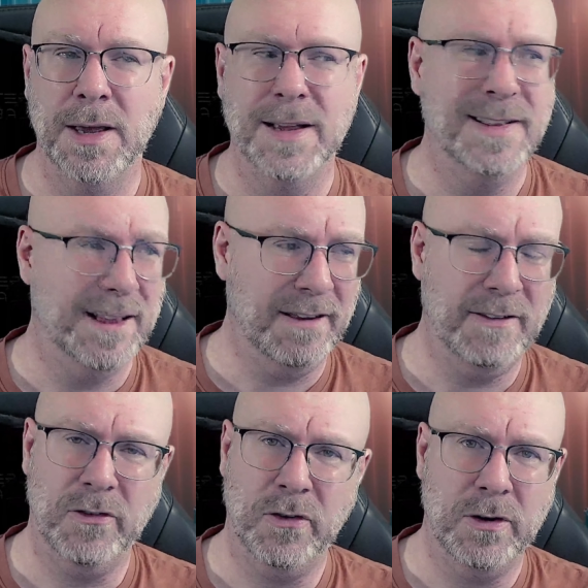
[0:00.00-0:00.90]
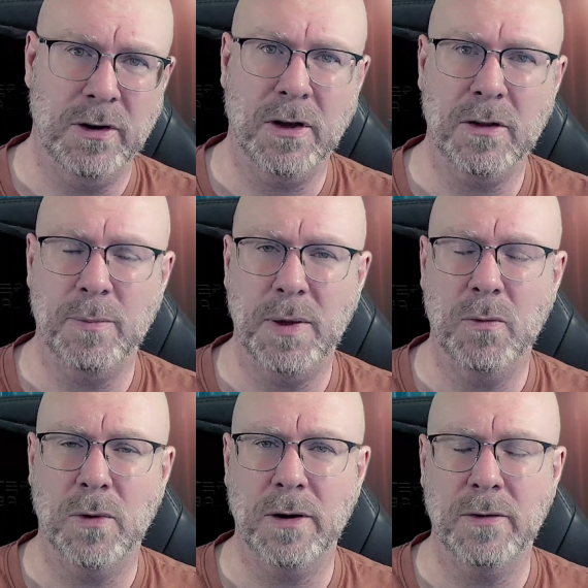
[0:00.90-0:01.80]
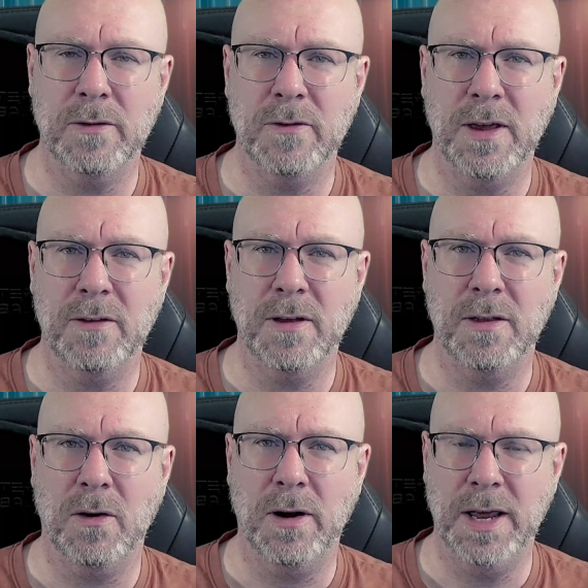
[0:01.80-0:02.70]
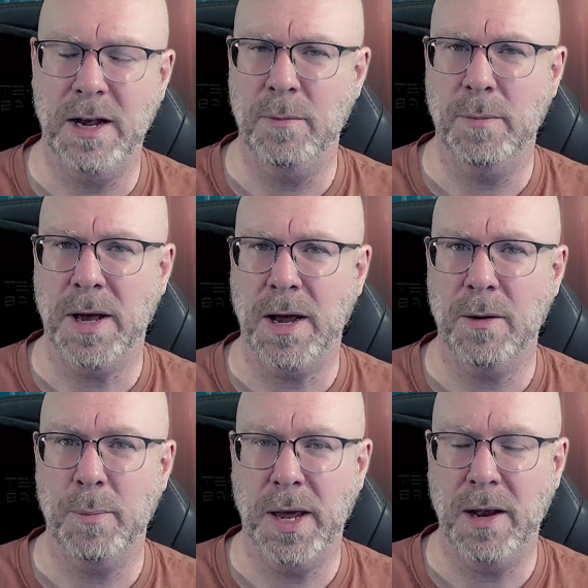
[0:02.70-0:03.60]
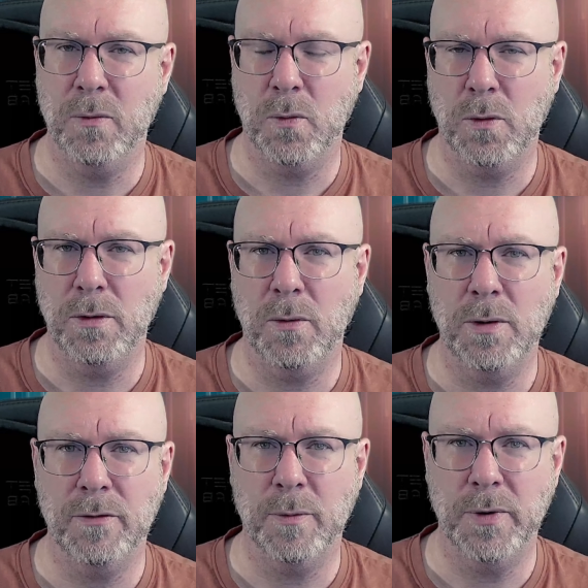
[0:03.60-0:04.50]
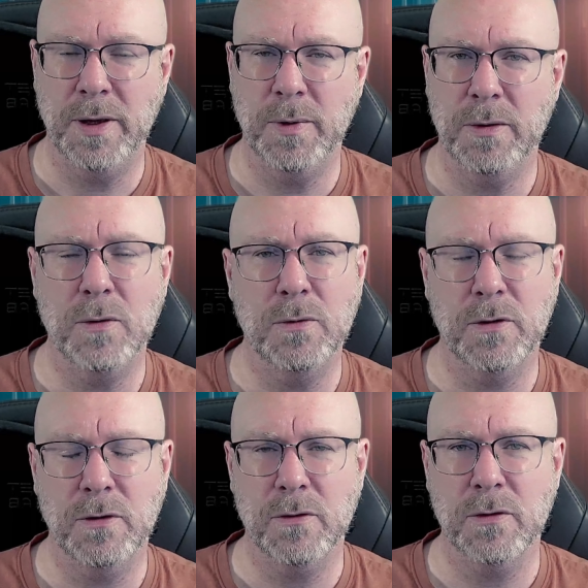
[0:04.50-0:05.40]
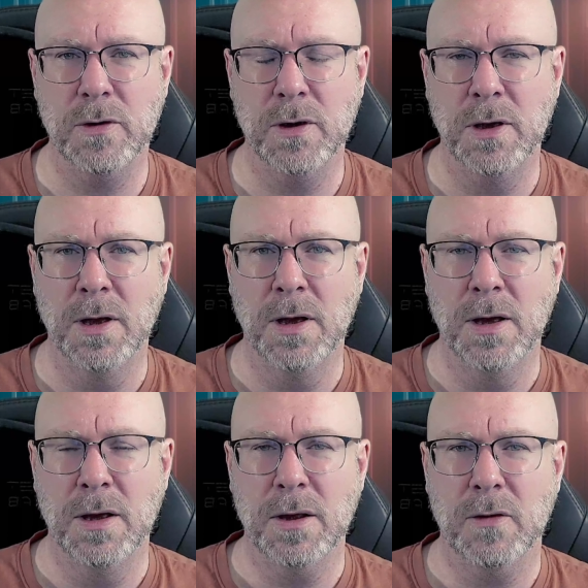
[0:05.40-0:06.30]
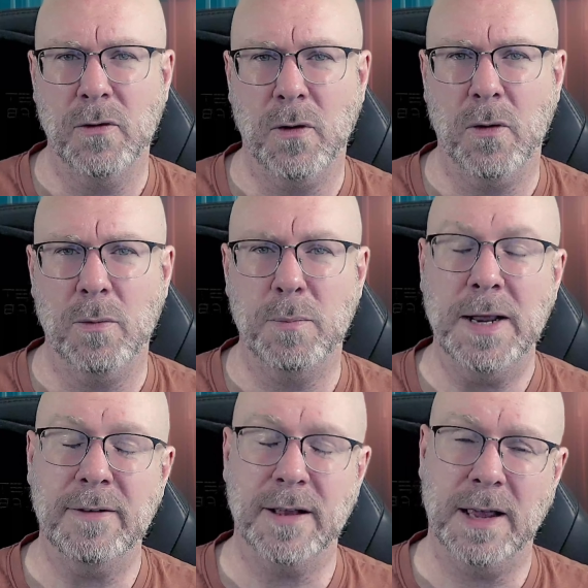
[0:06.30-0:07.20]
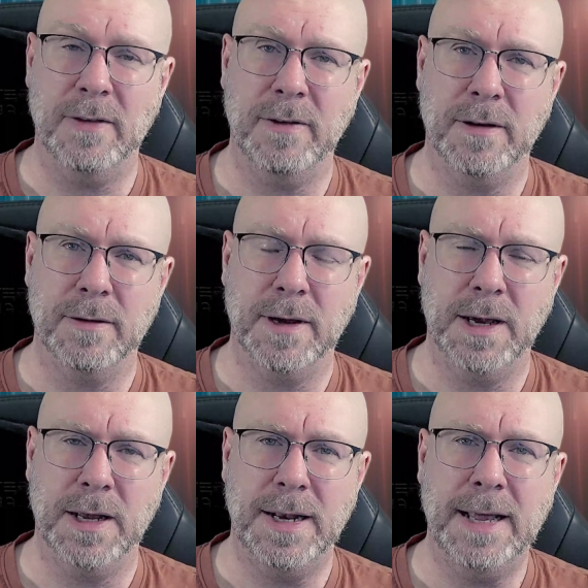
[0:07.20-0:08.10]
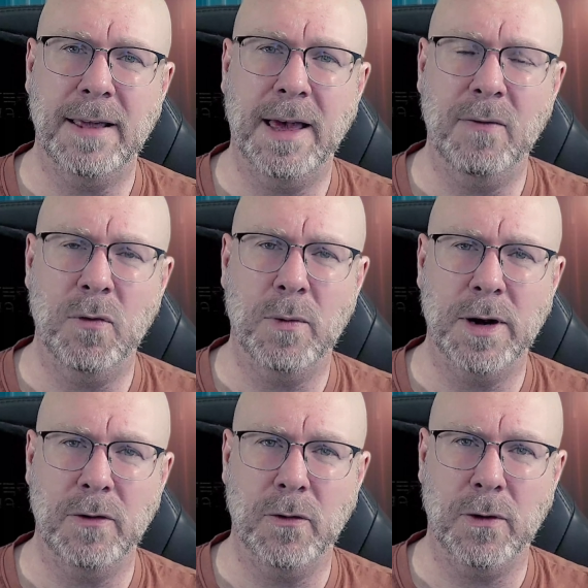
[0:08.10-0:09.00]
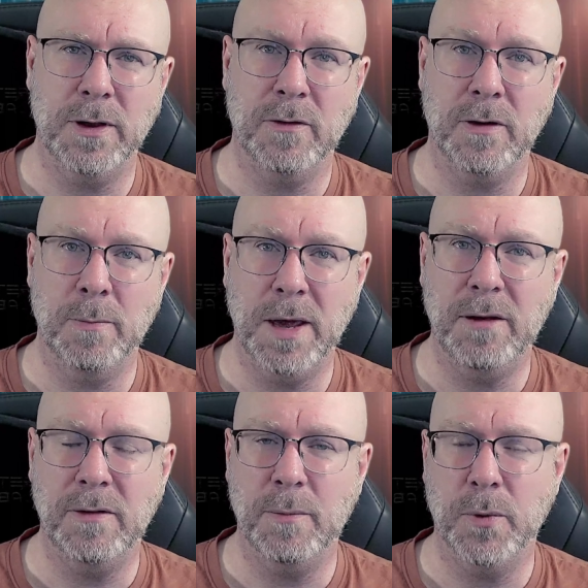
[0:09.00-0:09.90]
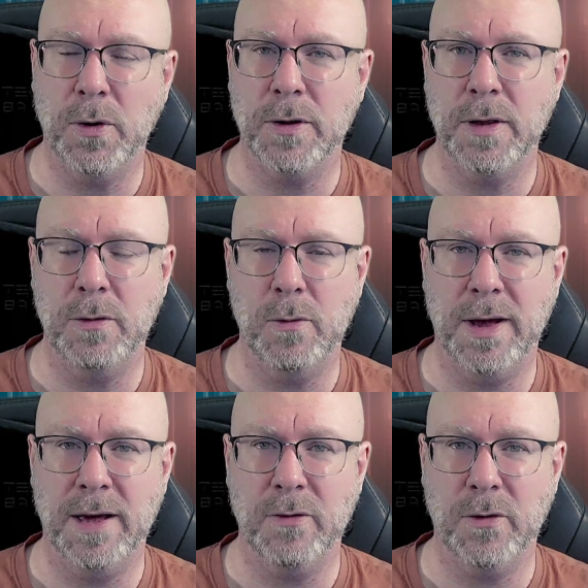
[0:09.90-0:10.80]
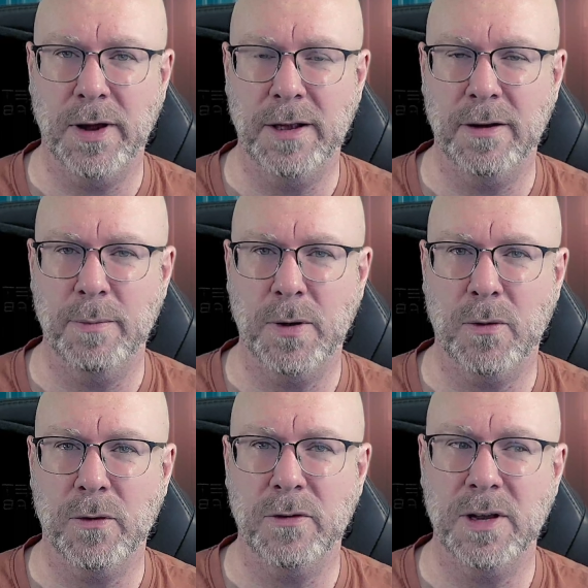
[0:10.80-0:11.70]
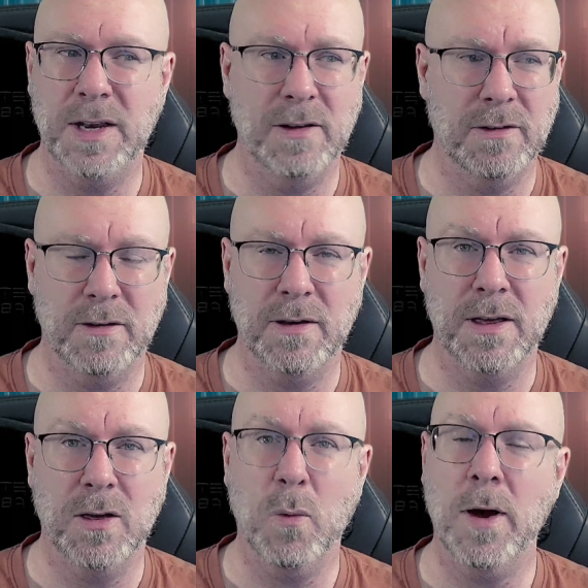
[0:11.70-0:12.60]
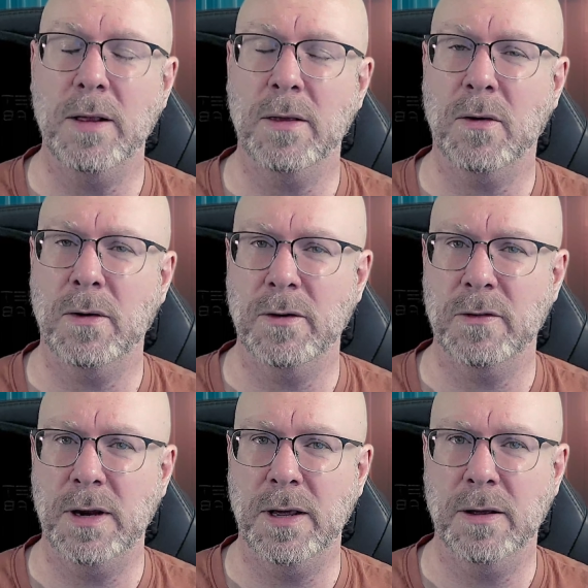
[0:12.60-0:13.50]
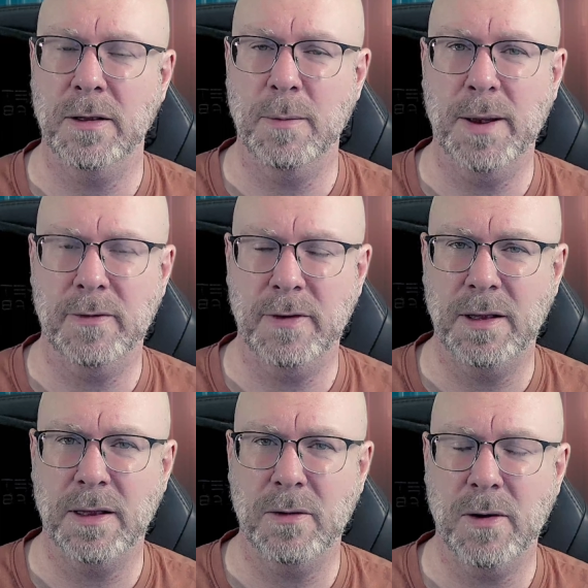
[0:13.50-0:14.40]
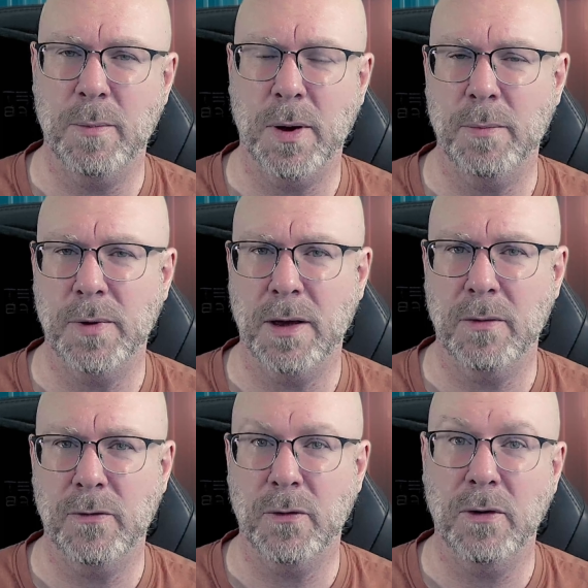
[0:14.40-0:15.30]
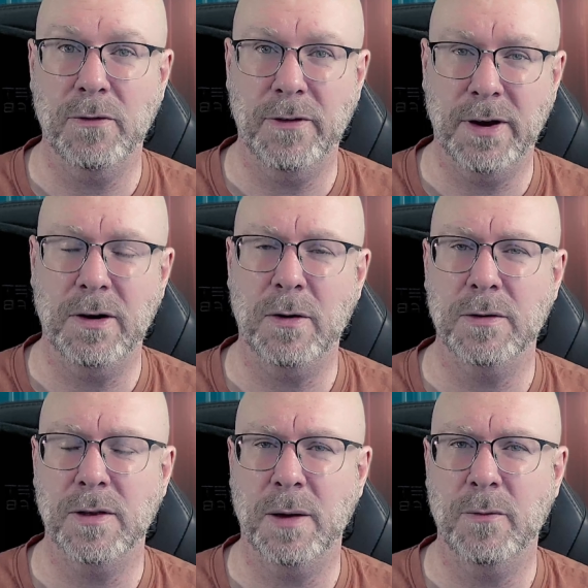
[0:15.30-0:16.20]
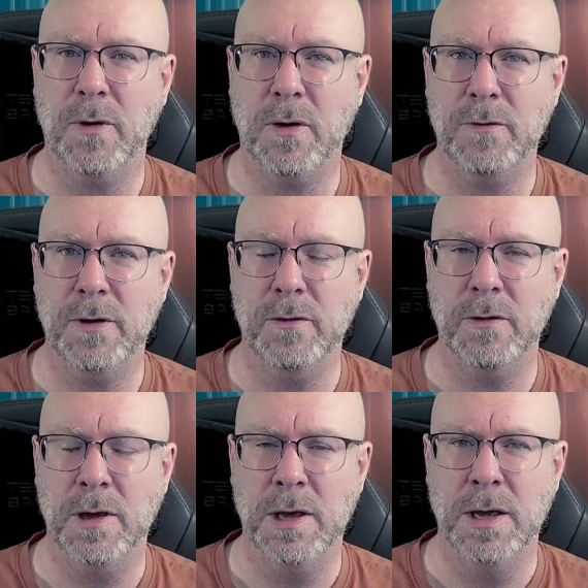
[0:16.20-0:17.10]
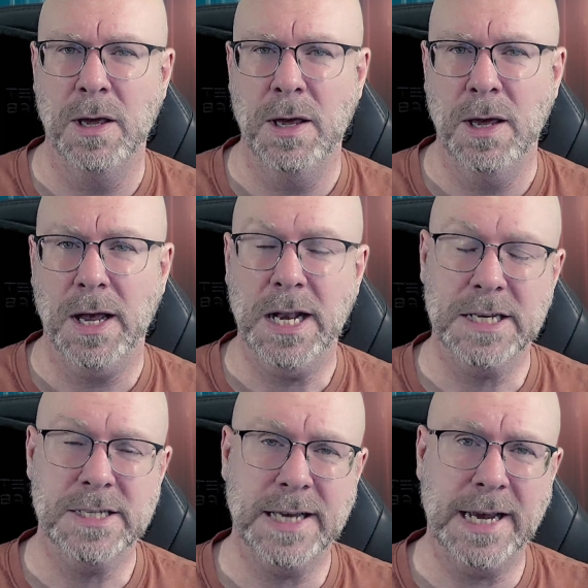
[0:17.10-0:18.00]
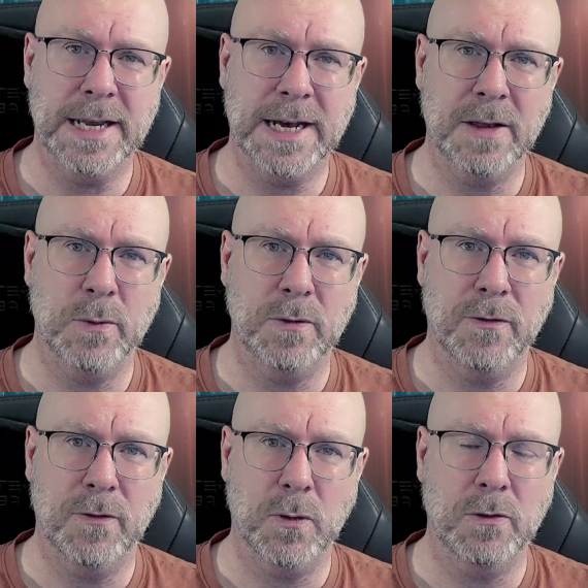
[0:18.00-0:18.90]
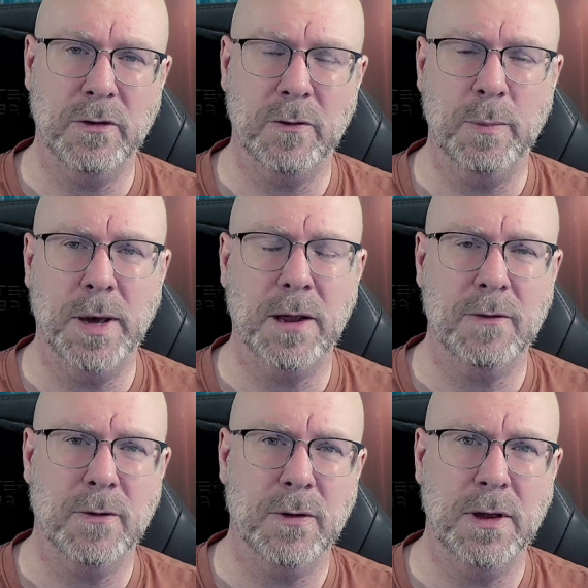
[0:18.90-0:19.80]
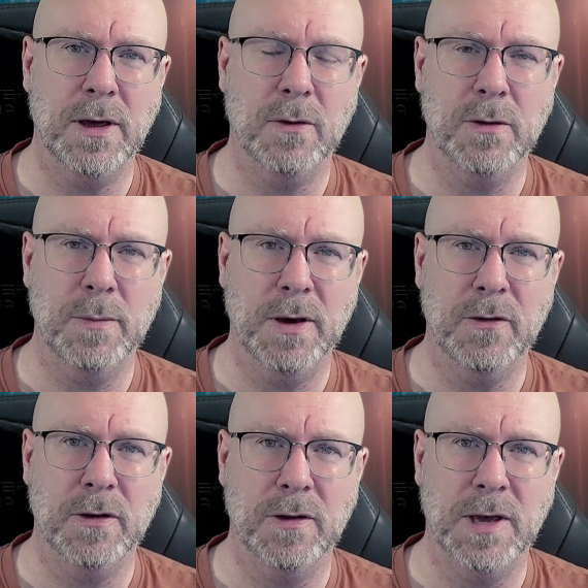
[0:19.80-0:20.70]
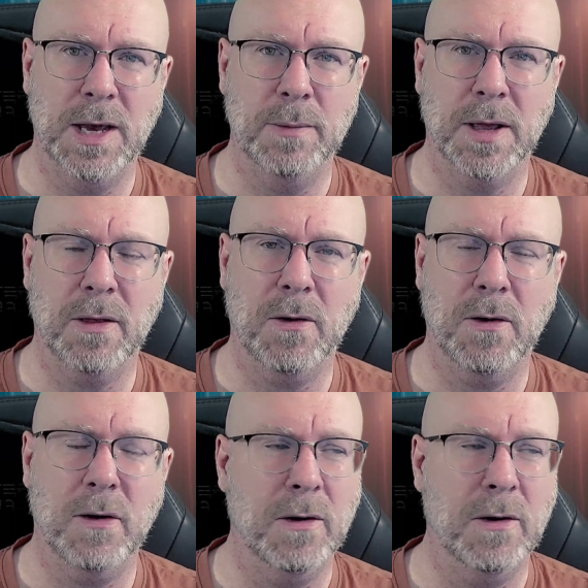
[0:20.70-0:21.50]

this should not be one of those things that are hidden behind a paid wall only for premium users. So please, Atlassian, let everyone enjoy this amazing product that you have created, because it is quite honestly the best thing that you have pumped out for a very long time for Confluence. And I say that with full respect for the automation team that are,